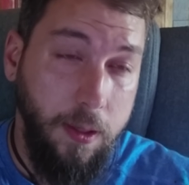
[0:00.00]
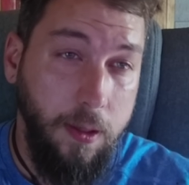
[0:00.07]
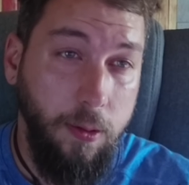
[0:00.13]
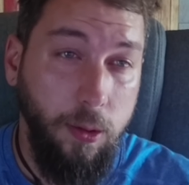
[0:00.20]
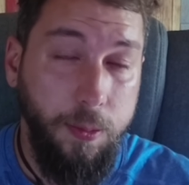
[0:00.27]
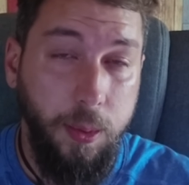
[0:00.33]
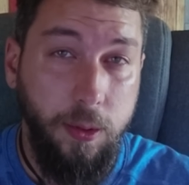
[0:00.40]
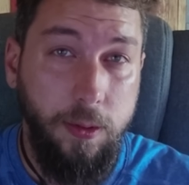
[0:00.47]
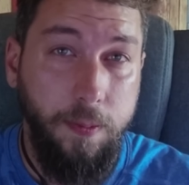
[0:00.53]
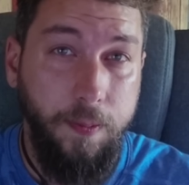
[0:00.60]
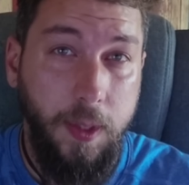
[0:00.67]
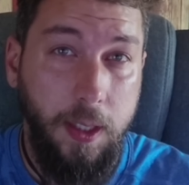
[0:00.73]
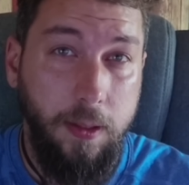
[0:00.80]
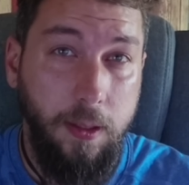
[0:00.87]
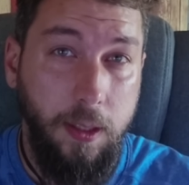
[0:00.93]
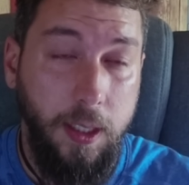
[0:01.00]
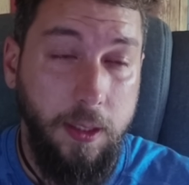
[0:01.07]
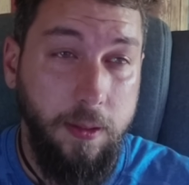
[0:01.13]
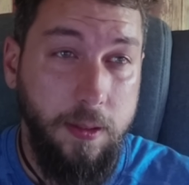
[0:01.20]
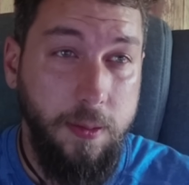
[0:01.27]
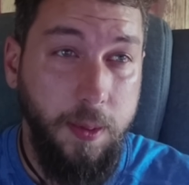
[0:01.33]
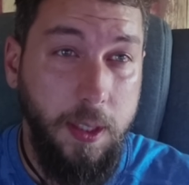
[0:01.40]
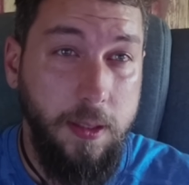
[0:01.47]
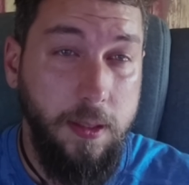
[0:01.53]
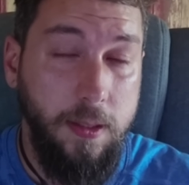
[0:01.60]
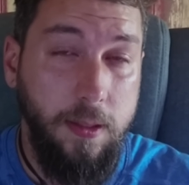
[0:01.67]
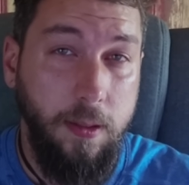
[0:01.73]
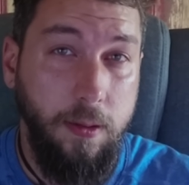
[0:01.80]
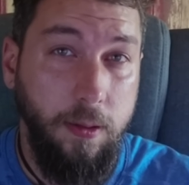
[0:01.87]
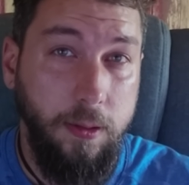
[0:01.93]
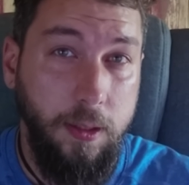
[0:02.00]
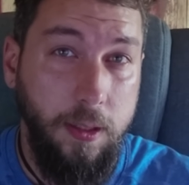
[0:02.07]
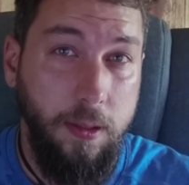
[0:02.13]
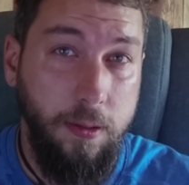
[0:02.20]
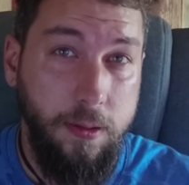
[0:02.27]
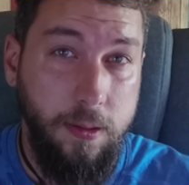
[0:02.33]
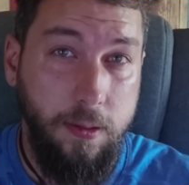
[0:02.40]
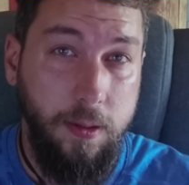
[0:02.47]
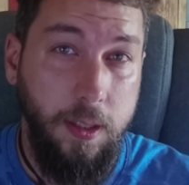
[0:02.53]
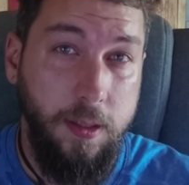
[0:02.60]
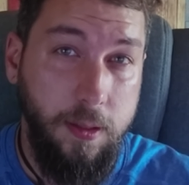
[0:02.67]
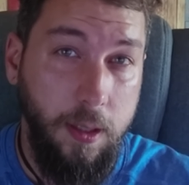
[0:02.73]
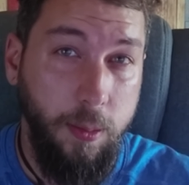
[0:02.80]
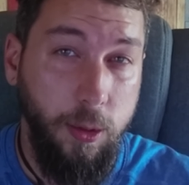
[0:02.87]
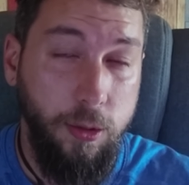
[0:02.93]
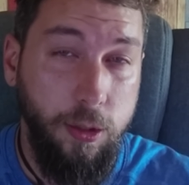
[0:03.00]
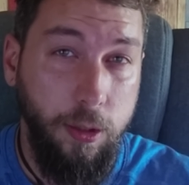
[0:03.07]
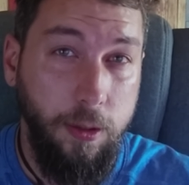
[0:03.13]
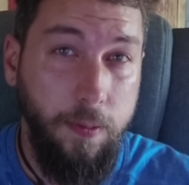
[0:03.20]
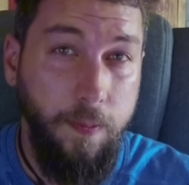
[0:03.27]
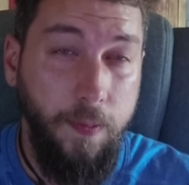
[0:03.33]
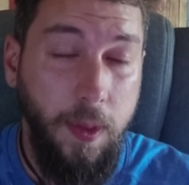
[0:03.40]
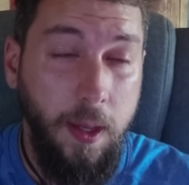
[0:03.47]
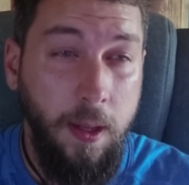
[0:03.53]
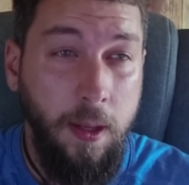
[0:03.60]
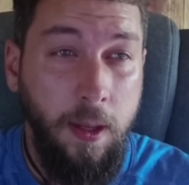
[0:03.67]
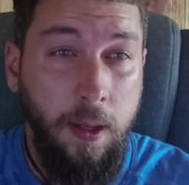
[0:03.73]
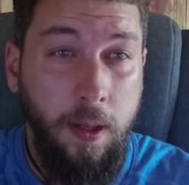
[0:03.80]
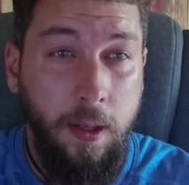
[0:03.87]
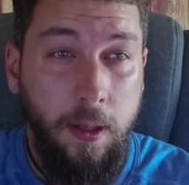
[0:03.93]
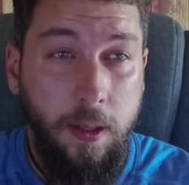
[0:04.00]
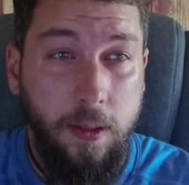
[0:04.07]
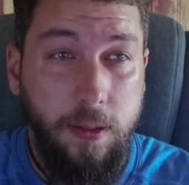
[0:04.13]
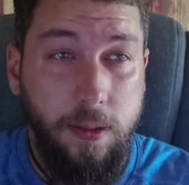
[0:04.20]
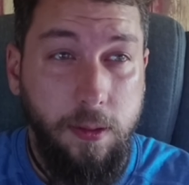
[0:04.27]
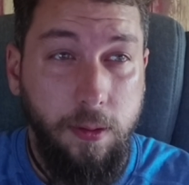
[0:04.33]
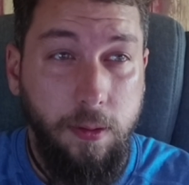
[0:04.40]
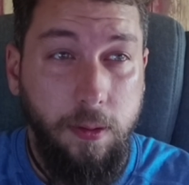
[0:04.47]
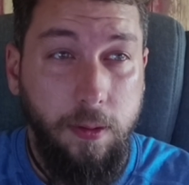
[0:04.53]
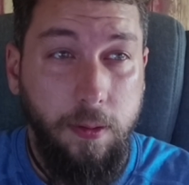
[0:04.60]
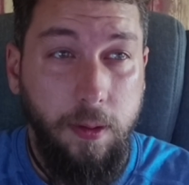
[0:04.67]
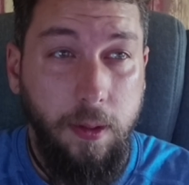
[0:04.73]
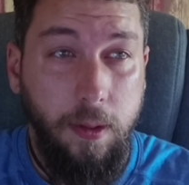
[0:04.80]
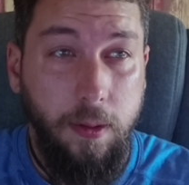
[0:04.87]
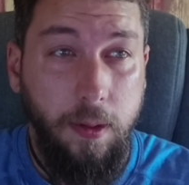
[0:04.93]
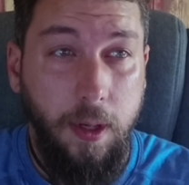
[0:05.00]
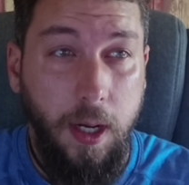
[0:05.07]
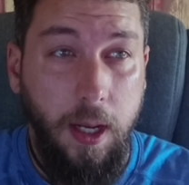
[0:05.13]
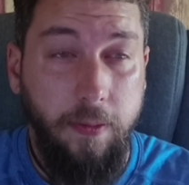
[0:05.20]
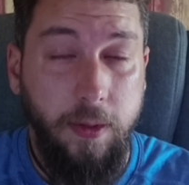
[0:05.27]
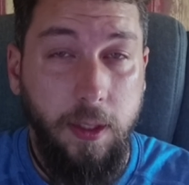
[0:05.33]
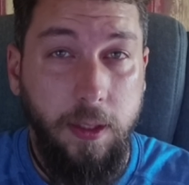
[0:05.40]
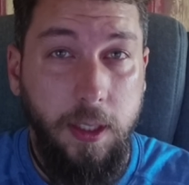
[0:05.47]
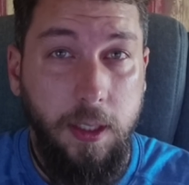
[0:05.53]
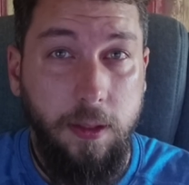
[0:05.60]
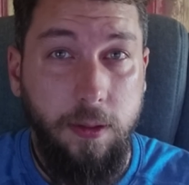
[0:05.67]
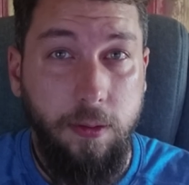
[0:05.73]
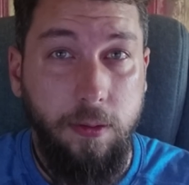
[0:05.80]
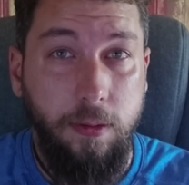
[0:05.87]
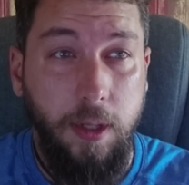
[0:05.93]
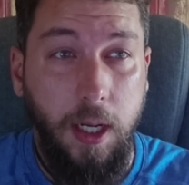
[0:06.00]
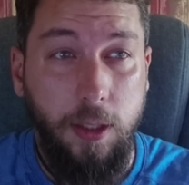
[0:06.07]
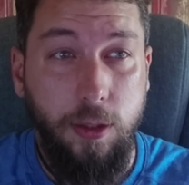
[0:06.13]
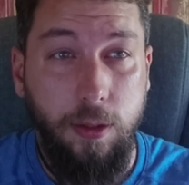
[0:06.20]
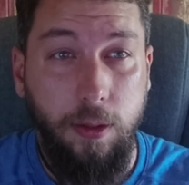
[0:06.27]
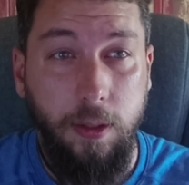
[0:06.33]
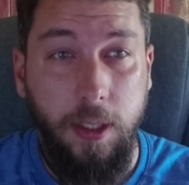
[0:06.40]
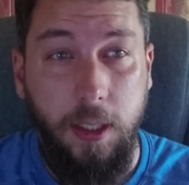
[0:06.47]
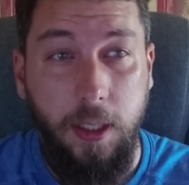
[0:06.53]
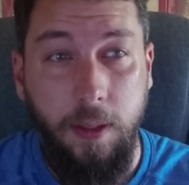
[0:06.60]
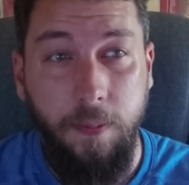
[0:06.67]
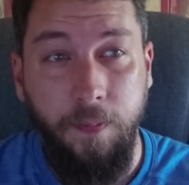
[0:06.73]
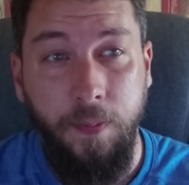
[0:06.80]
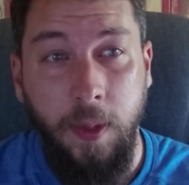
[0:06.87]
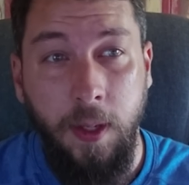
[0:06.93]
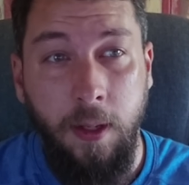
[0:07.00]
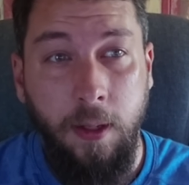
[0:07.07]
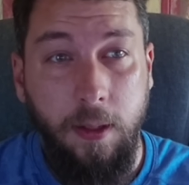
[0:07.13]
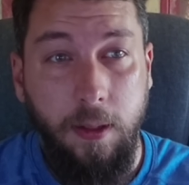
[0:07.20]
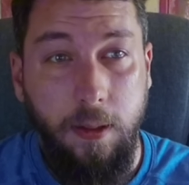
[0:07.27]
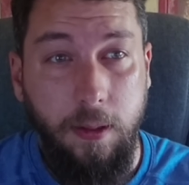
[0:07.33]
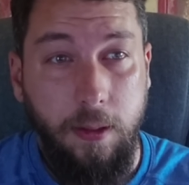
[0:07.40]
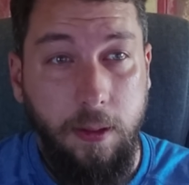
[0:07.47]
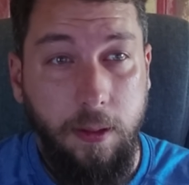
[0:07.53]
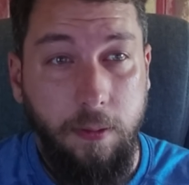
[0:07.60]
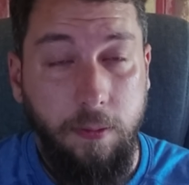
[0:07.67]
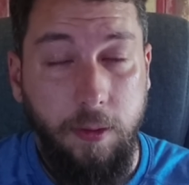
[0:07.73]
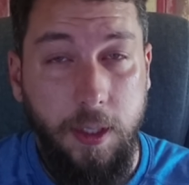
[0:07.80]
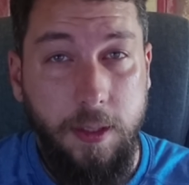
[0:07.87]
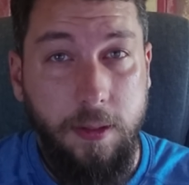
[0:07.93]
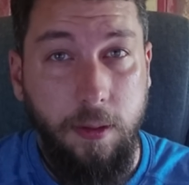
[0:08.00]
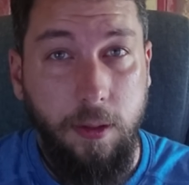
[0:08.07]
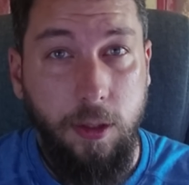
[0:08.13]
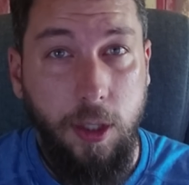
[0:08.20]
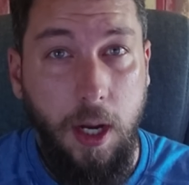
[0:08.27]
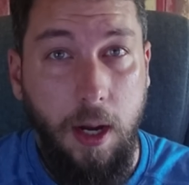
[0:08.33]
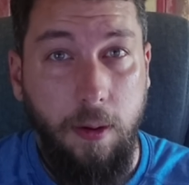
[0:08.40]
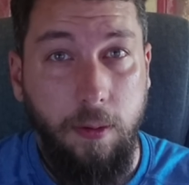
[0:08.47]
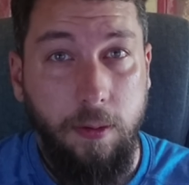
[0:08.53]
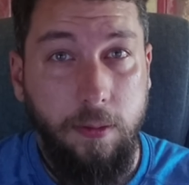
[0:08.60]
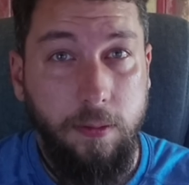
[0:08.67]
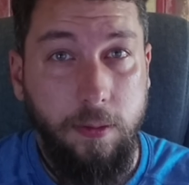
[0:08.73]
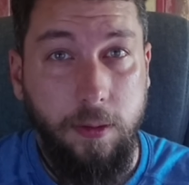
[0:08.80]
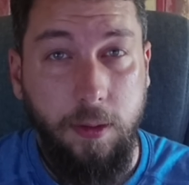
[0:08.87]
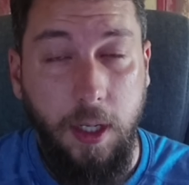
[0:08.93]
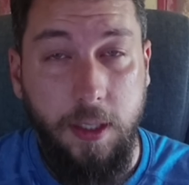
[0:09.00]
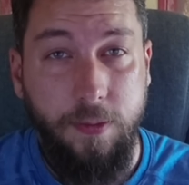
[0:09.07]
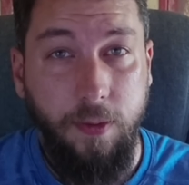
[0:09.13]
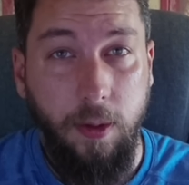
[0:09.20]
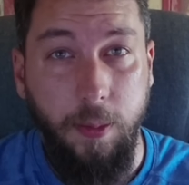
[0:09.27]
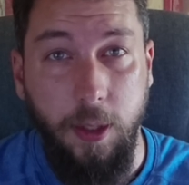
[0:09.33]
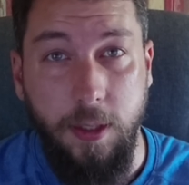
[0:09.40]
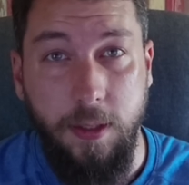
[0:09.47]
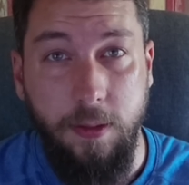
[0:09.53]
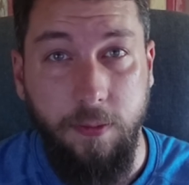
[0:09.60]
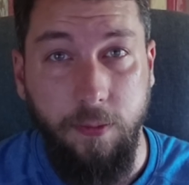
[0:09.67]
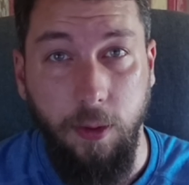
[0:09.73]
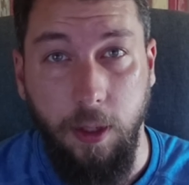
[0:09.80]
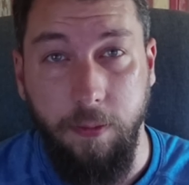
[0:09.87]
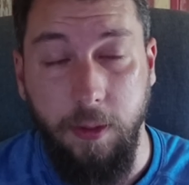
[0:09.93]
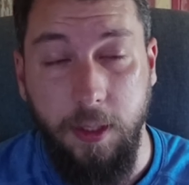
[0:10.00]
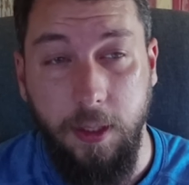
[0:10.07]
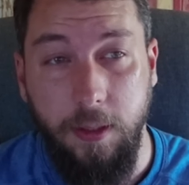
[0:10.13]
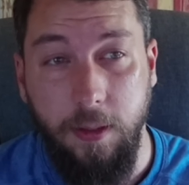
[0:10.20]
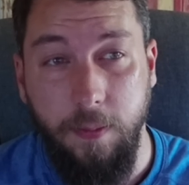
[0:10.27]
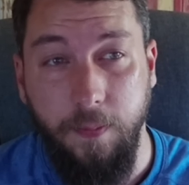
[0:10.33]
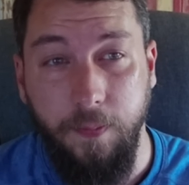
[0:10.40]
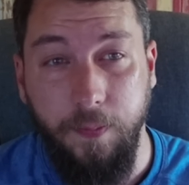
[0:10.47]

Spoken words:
output in the latent space. It's a continuous distribution. So I will need to actually research how the transformers work with it.